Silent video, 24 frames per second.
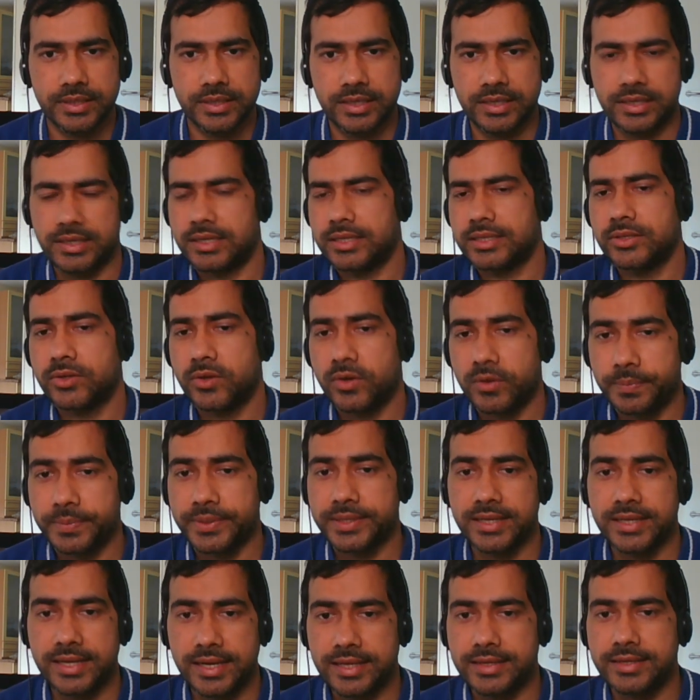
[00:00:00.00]

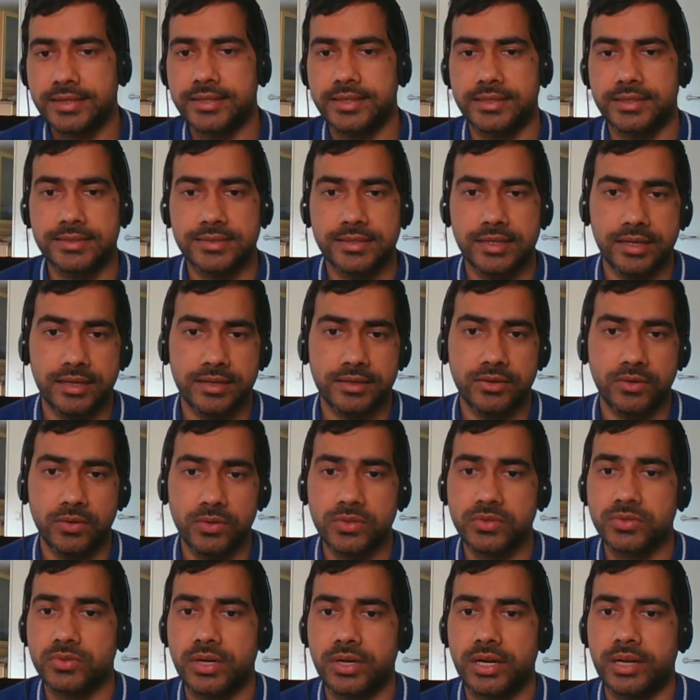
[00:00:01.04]
European candidates
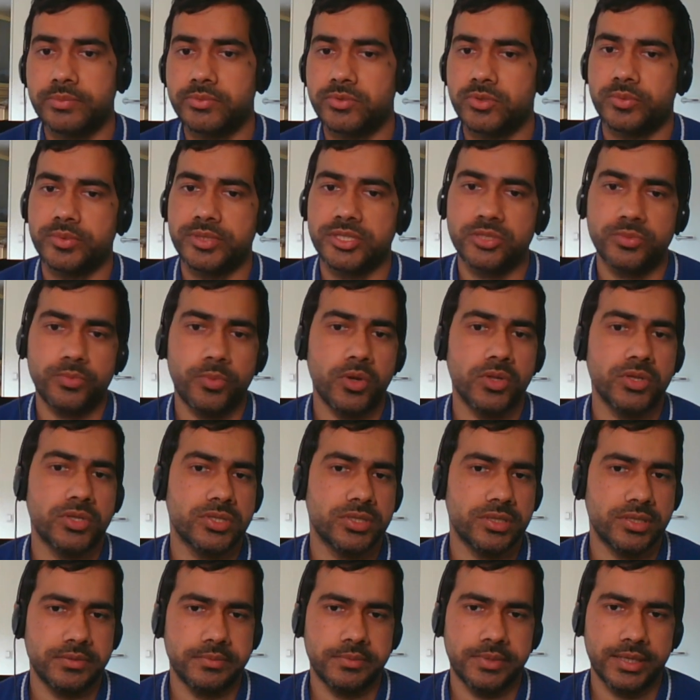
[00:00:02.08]
also have to be
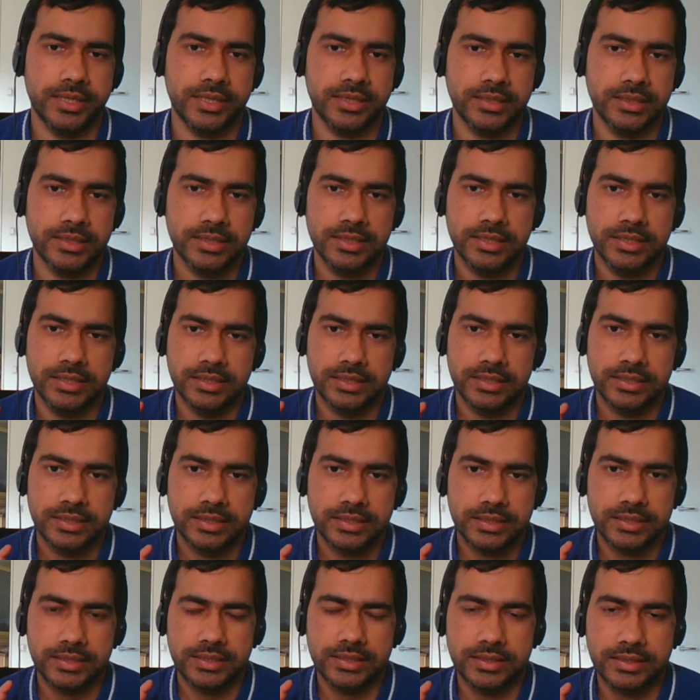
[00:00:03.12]
sponsored by
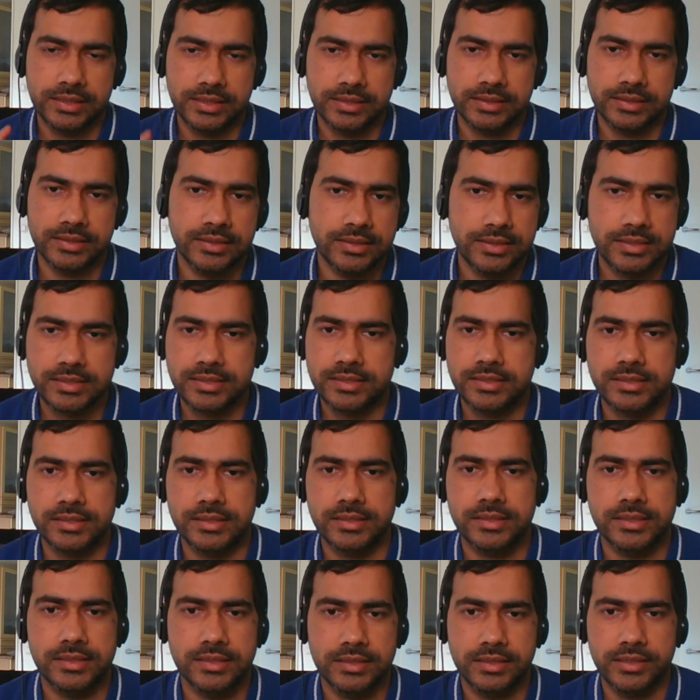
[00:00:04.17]
these
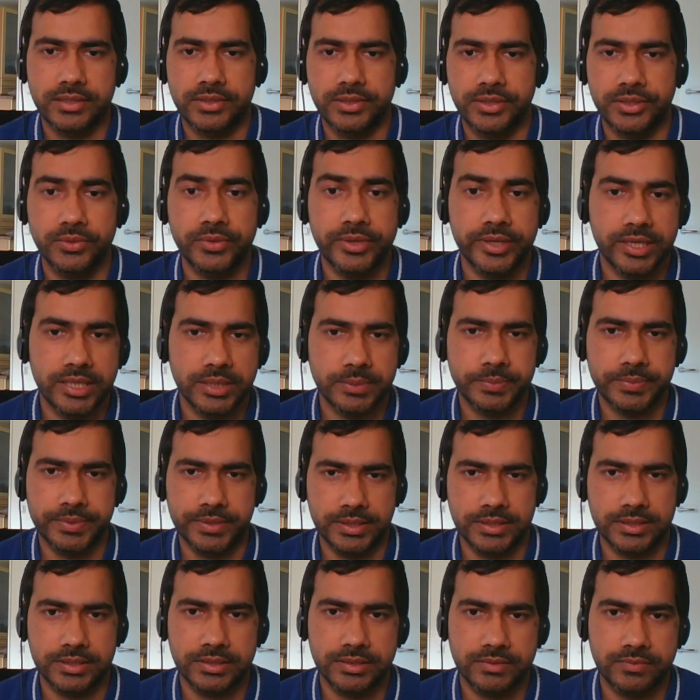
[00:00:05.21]
UK
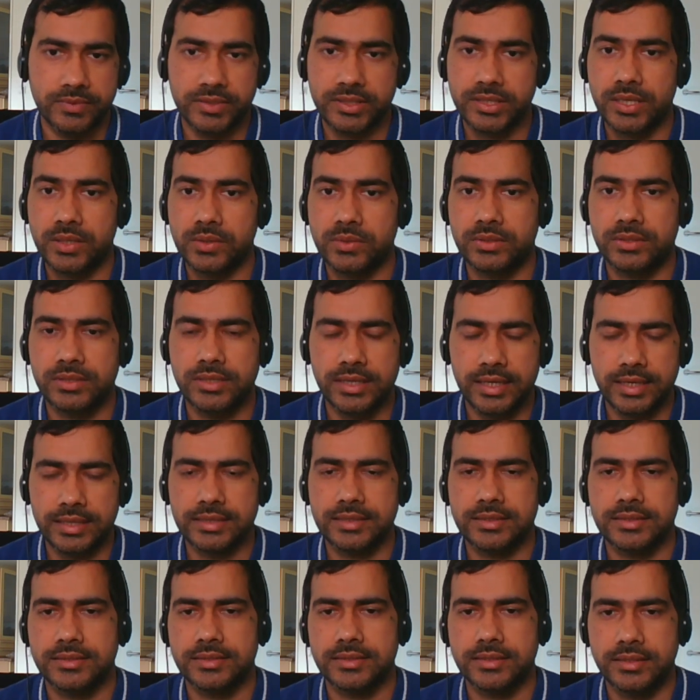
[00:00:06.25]
companies. Without
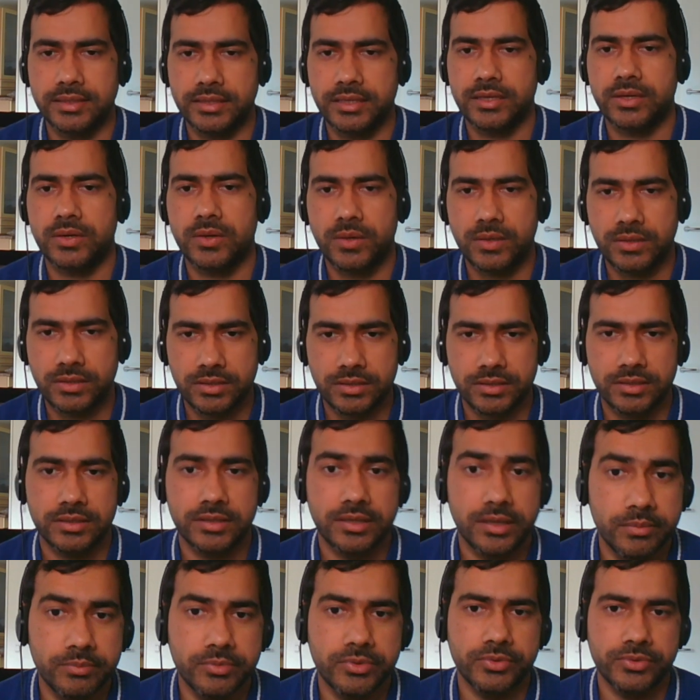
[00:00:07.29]
that, they cannot
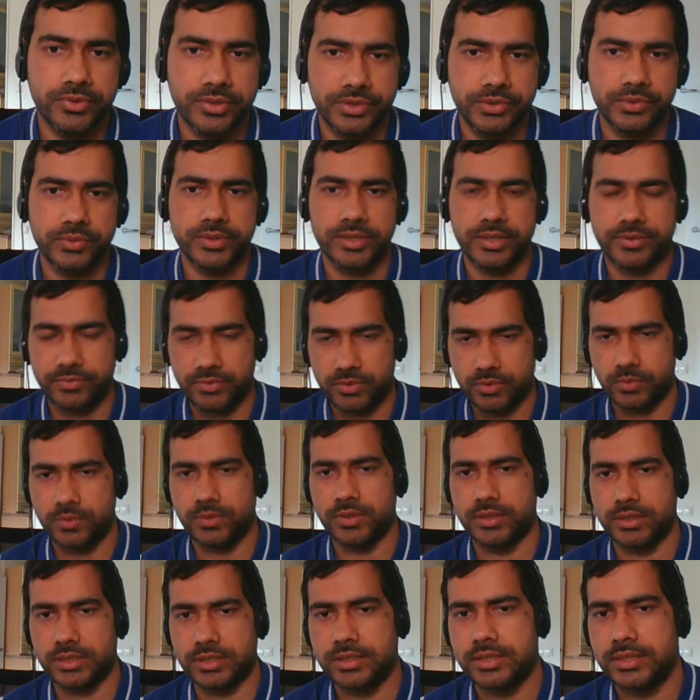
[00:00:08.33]
come to the UK for
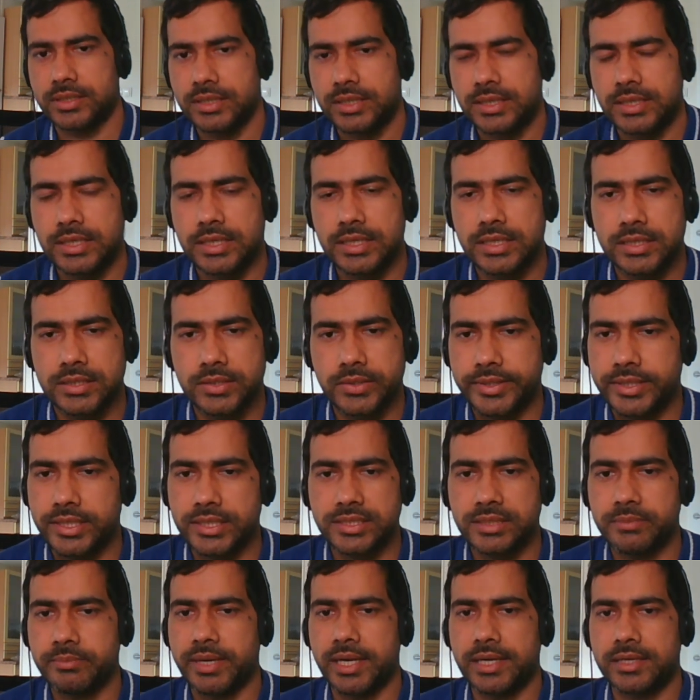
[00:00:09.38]
work. So it
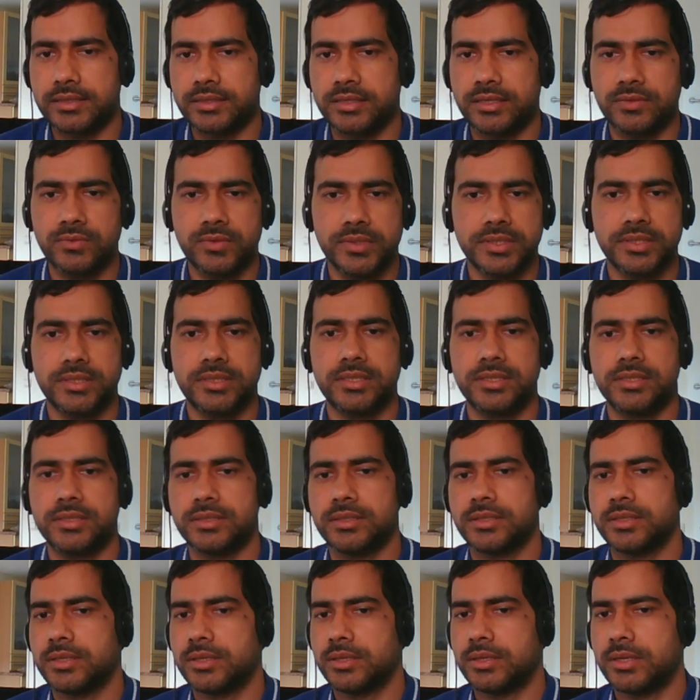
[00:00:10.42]
doesn't matter then whether
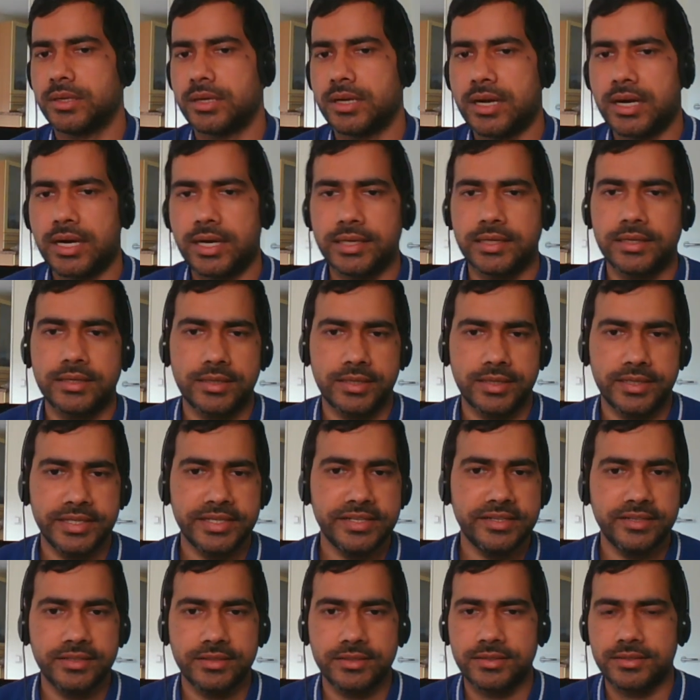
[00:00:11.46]
they hire an
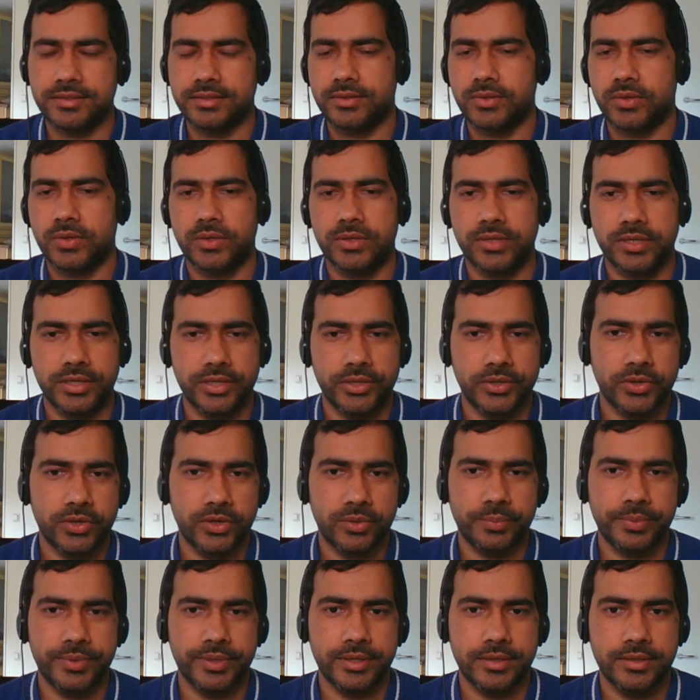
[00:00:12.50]
Indian or an
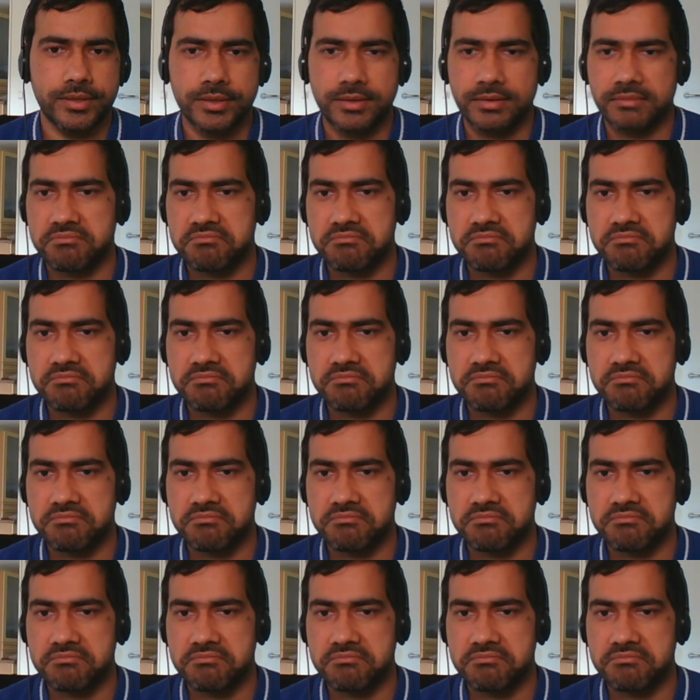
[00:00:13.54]
European.